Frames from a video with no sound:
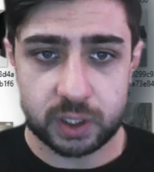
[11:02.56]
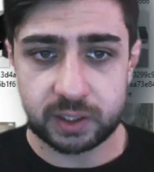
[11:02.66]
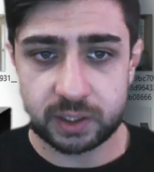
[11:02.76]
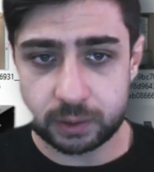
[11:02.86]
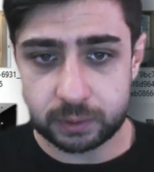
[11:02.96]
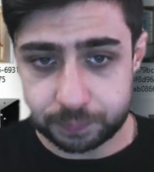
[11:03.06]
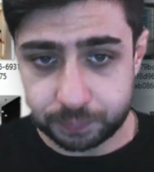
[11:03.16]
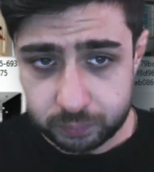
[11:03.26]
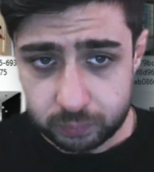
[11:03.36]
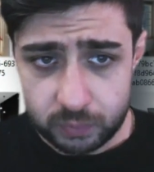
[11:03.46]
getting
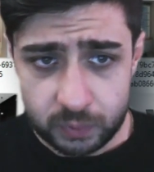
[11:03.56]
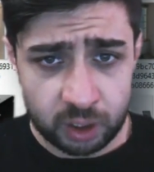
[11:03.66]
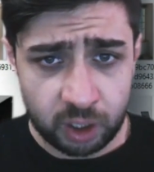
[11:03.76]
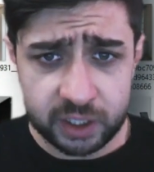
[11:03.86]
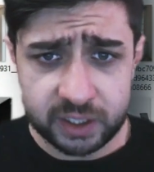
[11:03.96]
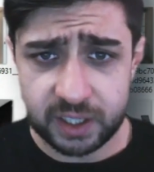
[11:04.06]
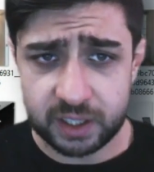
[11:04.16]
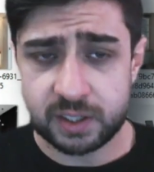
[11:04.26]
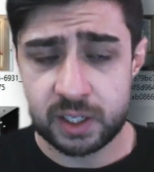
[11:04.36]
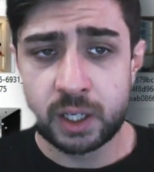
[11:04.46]

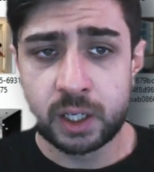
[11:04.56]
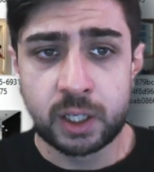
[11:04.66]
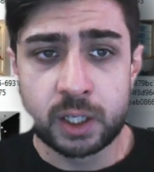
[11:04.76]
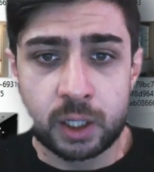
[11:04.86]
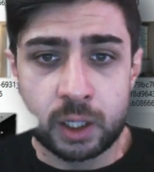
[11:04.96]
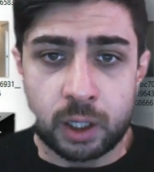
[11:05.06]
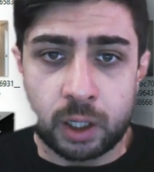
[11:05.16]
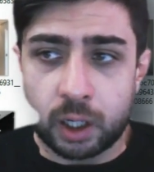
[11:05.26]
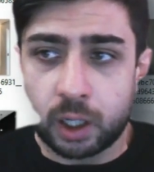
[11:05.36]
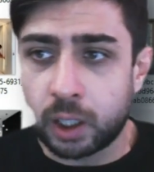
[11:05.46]
ideas,
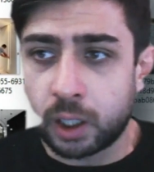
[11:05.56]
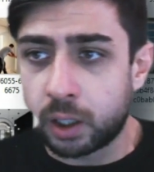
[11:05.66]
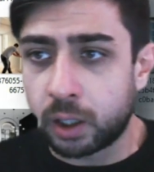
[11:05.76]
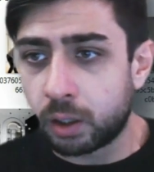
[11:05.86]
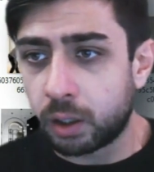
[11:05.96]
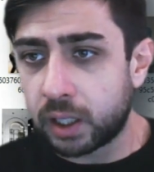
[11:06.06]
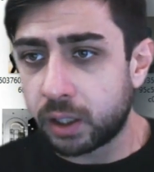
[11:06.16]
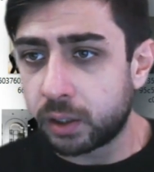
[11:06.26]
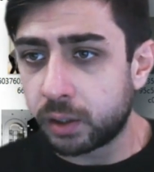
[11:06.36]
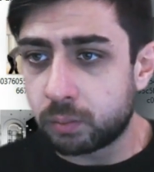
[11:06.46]
and
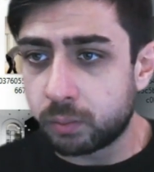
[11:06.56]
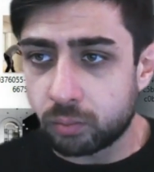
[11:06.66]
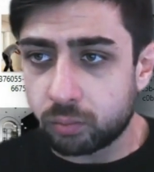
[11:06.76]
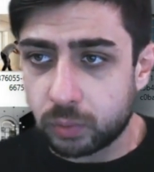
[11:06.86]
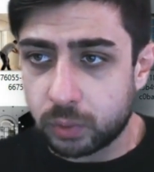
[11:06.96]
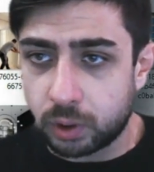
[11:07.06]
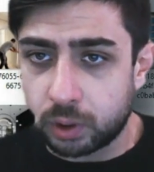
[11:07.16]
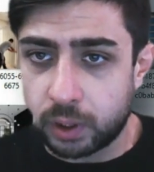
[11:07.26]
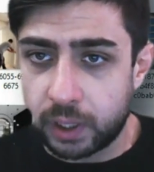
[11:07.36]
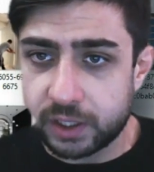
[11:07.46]
I
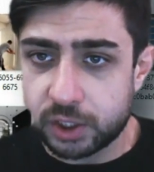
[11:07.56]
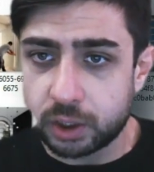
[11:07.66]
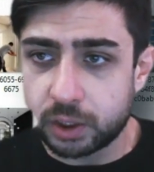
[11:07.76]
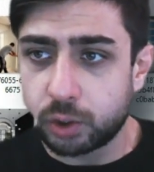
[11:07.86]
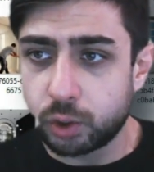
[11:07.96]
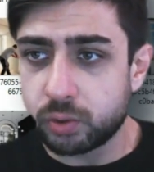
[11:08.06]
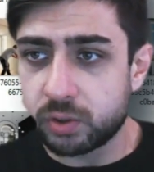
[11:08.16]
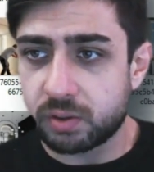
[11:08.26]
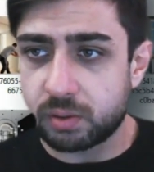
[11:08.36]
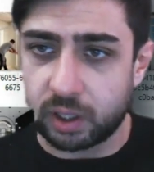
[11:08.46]
actually
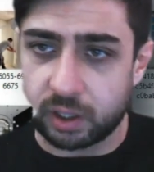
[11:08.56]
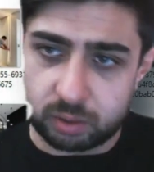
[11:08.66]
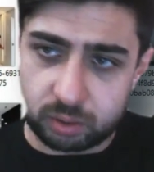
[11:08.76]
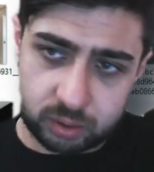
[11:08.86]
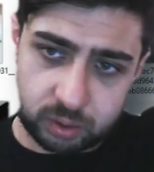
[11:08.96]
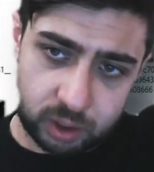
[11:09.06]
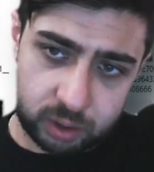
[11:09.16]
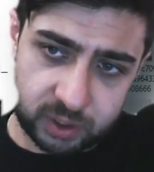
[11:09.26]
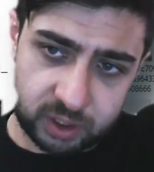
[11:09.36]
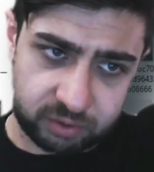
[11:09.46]
used, I don't know how
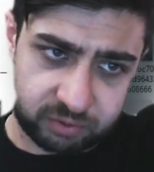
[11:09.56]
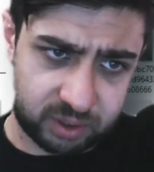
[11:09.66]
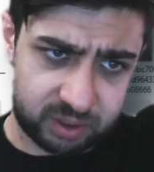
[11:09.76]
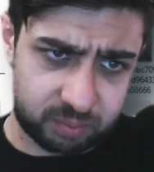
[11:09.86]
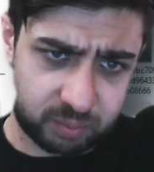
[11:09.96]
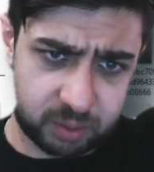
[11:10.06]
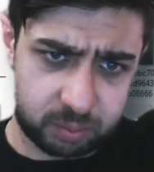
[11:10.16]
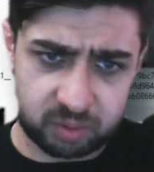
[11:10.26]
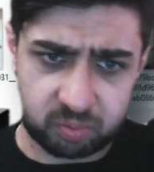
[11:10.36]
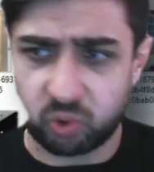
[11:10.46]
many of that,
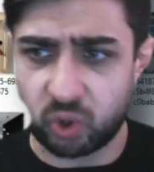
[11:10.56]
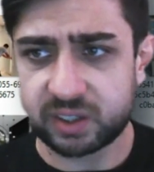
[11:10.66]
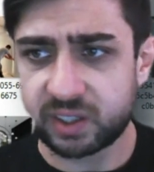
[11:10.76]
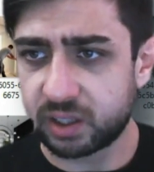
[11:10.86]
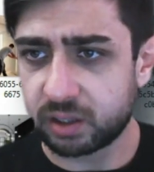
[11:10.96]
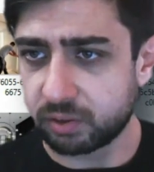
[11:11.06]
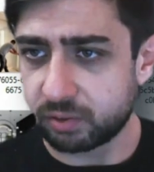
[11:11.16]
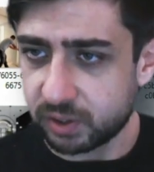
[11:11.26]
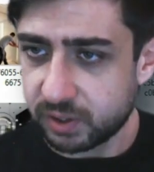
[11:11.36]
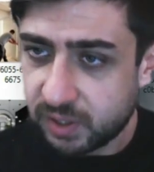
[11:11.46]
maybe 1/3
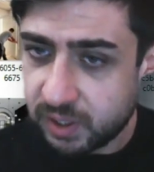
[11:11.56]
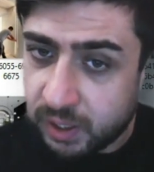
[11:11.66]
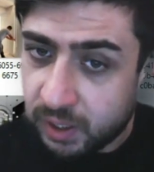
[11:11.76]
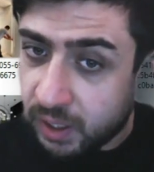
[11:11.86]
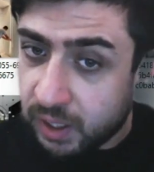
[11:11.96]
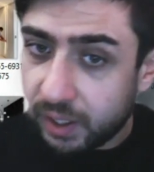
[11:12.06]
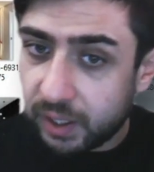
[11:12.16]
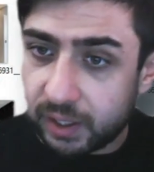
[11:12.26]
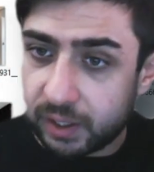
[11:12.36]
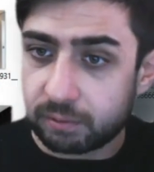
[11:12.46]
of this.
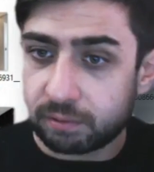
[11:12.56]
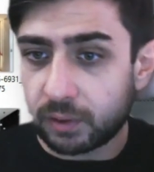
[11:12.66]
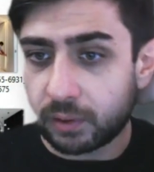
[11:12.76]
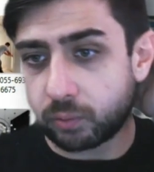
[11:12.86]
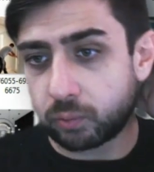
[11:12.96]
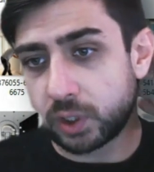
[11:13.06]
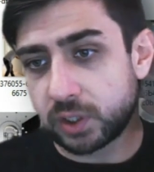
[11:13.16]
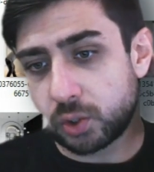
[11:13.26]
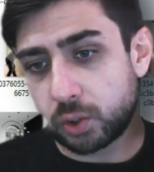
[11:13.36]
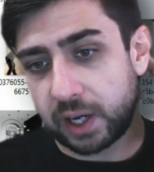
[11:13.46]

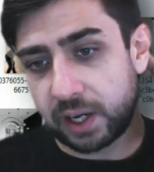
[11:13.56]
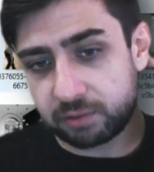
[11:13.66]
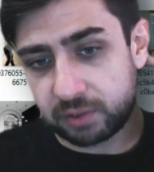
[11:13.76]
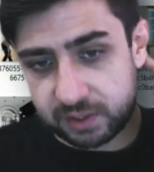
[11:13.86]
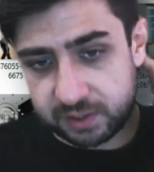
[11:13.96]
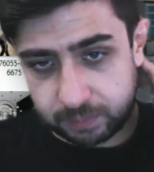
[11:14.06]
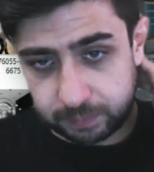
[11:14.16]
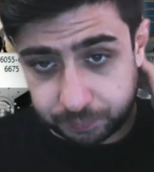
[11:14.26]
Once you have these